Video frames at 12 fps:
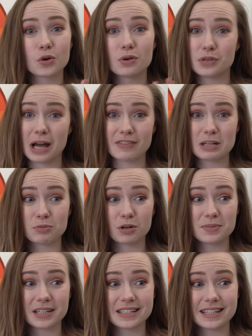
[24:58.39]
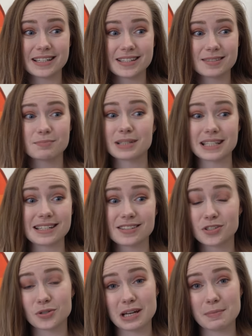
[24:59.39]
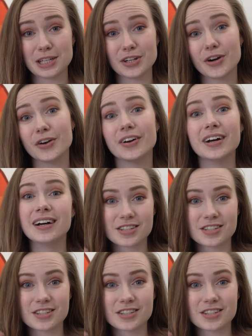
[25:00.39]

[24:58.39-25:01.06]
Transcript: or if you have any prompt ideas, please do let me know.